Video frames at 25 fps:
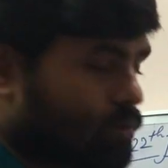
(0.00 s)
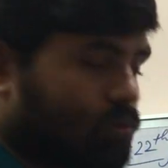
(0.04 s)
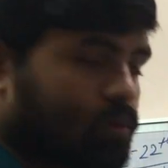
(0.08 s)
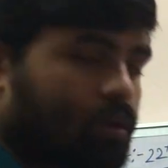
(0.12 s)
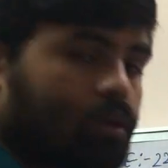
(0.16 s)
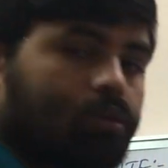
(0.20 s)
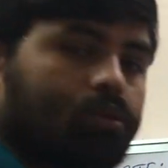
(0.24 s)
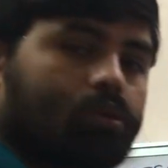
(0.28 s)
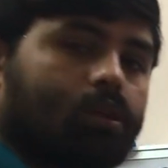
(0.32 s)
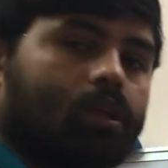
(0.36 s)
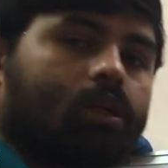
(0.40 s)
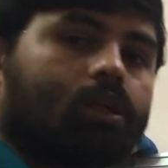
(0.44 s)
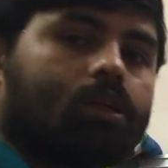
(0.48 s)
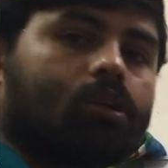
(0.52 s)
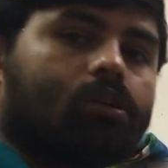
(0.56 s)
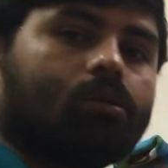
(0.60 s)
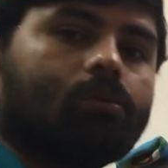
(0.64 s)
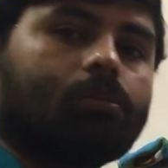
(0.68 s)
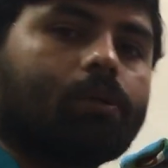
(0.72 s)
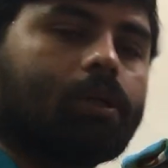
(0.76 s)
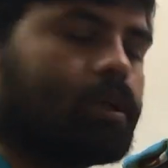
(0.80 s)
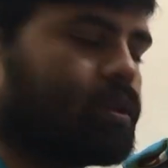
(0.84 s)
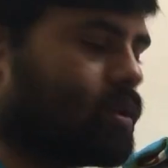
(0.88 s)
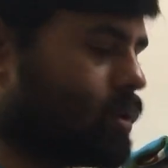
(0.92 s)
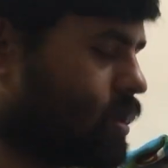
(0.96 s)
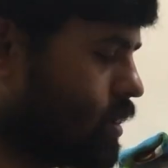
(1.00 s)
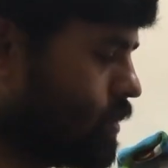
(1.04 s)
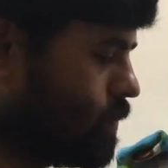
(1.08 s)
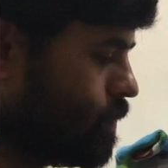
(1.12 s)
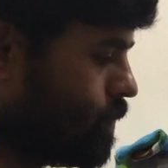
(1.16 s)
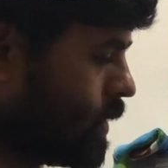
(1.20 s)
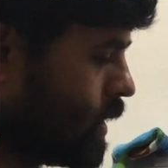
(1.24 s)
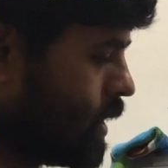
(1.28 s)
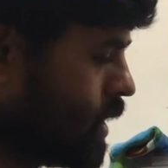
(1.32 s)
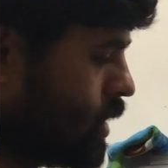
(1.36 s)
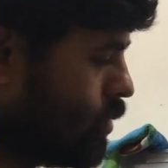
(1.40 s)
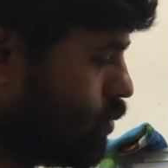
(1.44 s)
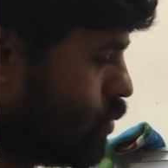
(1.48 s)
equal to the denominator.
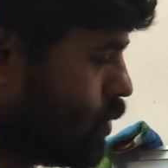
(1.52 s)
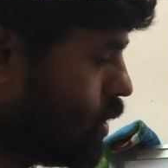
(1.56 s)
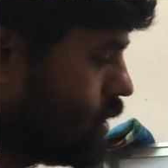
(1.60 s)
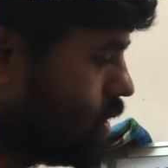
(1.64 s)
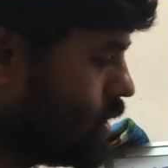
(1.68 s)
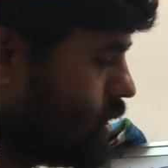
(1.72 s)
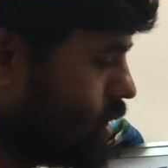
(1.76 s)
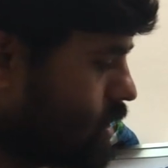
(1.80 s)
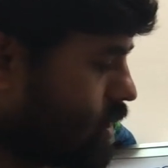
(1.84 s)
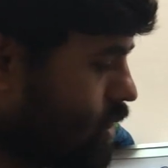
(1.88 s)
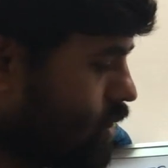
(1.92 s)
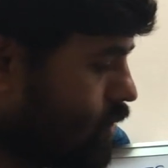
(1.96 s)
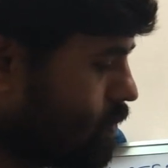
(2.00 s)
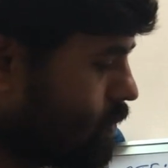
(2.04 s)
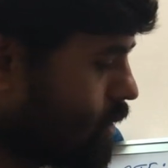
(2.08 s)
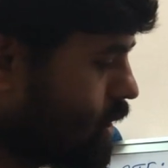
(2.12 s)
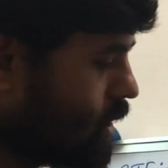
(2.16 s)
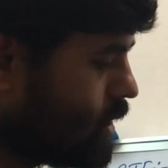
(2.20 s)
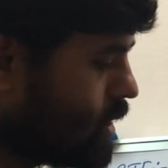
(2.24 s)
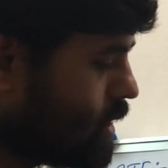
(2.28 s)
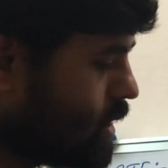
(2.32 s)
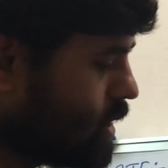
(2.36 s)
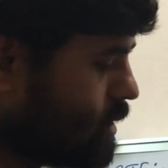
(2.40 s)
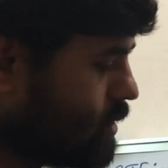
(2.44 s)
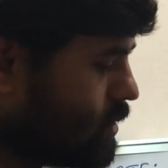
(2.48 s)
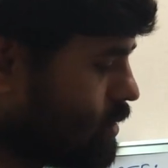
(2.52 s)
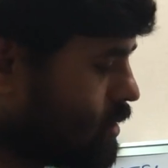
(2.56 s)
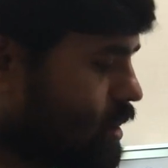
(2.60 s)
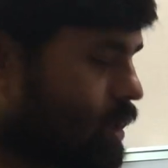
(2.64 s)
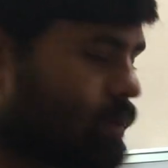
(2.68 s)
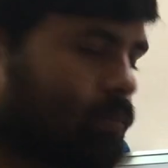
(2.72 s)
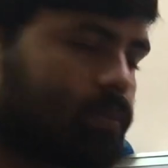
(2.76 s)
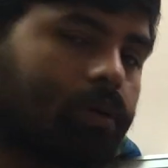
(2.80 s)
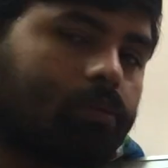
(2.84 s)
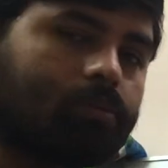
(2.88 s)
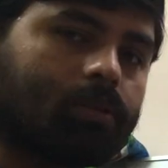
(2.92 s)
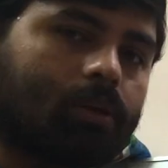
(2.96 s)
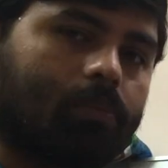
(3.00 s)
What is the denominator?
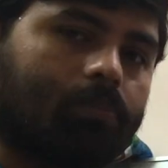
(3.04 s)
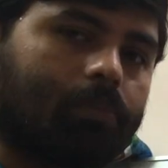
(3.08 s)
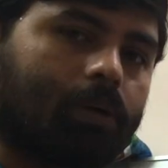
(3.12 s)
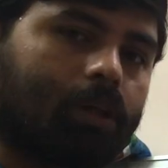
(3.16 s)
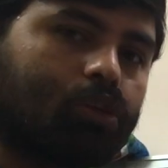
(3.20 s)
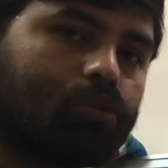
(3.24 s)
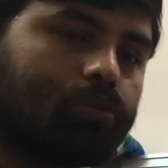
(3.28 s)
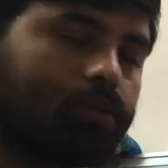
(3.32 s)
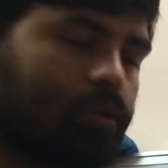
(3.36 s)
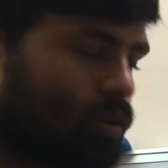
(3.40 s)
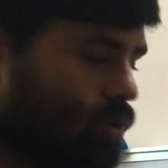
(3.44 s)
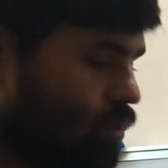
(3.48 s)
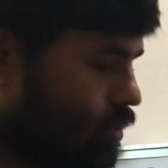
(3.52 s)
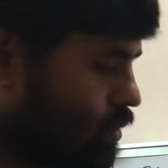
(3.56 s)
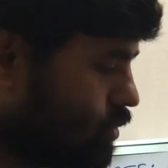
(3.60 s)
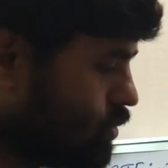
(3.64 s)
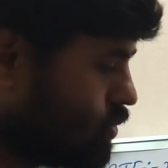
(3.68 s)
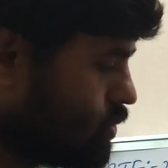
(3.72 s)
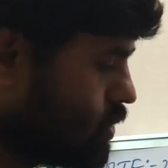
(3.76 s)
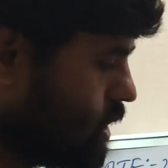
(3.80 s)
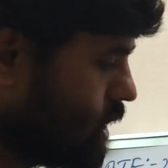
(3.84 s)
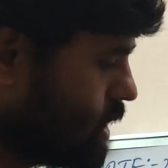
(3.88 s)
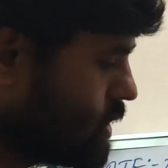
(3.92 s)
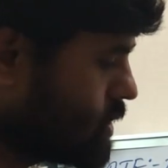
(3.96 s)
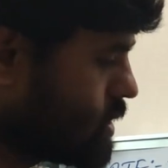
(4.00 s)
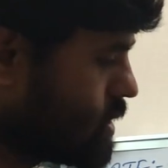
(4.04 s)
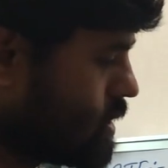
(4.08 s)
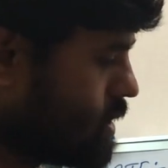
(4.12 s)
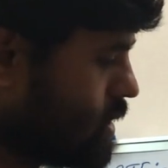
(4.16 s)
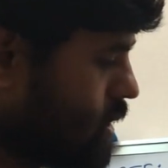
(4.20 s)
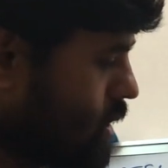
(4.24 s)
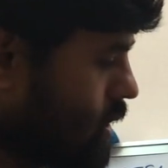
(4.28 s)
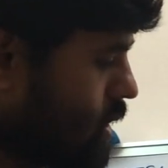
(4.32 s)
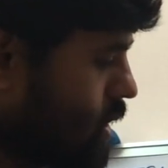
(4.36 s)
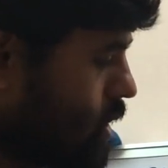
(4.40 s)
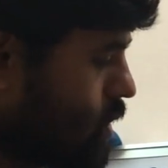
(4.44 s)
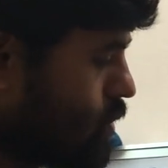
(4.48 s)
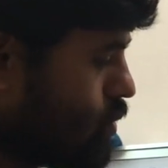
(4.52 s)
Number of samples is equal to 6.
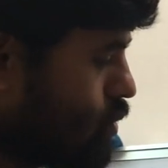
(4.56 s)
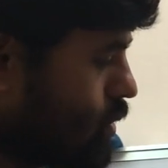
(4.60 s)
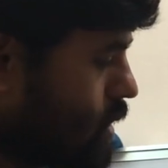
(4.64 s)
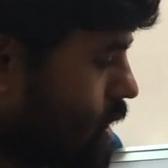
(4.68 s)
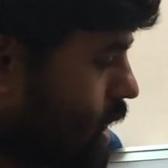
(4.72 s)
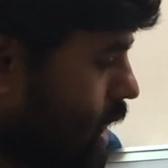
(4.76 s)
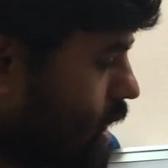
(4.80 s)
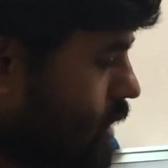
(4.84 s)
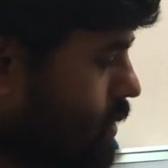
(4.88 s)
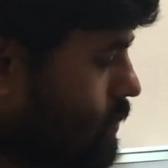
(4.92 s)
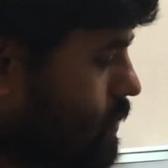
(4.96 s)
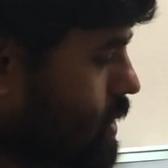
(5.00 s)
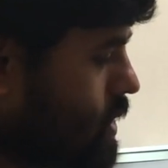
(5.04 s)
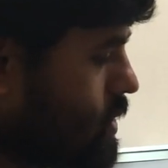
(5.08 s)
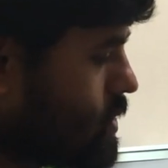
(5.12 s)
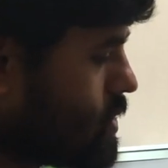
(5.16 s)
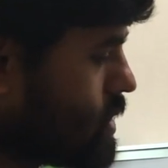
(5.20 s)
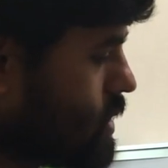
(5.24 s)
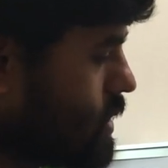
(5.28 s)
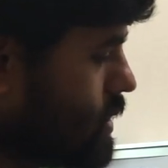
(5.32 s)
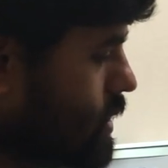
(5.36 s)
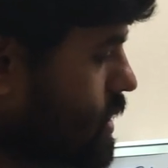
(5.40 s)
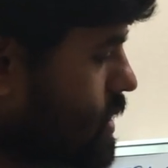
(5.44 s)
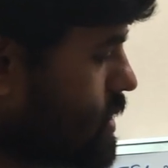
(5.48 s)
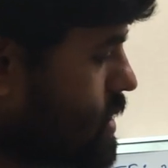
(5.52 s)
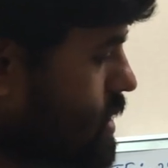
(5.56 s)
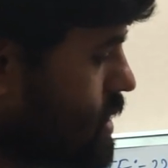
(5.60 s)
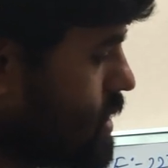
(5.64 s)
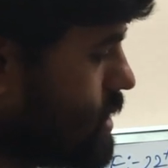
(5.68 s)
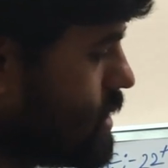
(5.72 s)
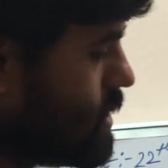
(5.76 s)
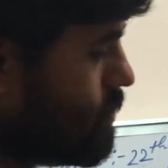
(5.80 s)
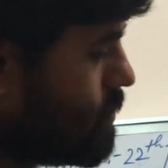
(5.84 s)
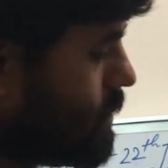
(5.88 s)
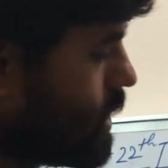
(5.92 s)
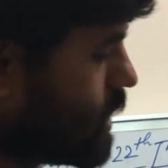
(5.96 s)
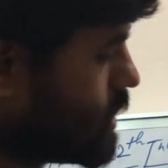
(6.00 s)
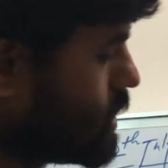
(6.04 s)
So that means this is
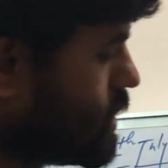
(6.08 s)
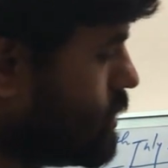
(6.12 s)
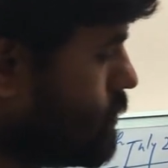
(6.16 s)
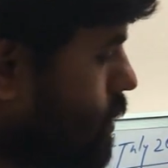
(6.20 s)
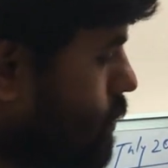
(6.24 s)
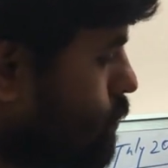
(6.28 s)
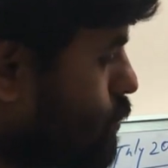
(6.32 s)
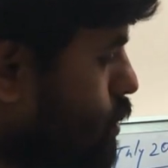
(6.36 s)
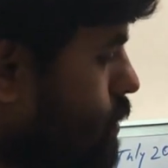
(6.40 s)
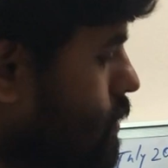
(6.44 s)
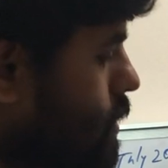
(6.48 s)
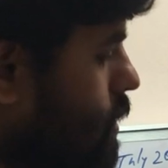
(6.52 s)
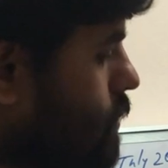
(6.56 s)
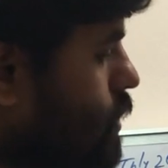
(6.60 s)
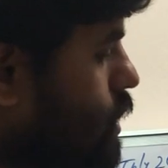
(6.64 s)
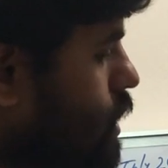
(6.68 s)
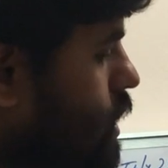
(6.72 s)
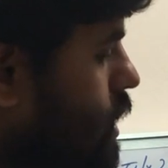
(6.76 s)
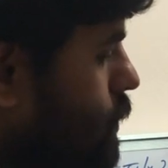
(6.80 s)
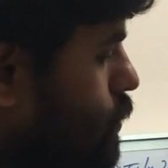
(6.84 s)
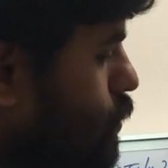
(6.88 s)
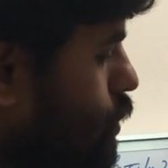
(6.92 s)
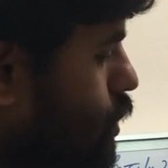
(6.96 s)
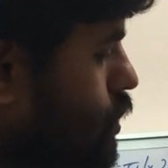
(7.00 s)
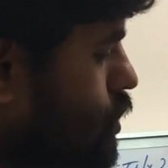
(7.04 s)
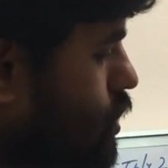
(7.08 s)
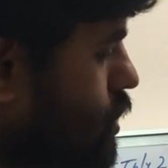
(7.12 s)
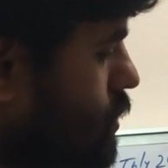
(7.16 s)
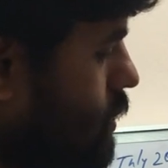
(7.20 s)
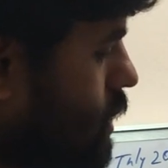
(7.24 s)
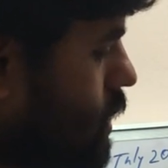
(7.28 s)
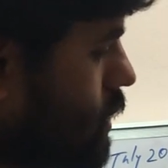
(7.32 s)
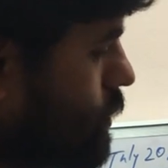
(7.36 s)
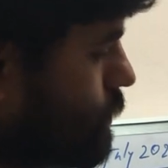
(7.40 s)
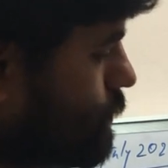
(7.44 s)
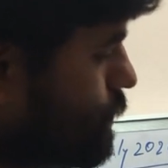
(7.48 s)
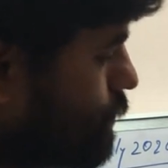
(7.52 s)
the maximum probability possible.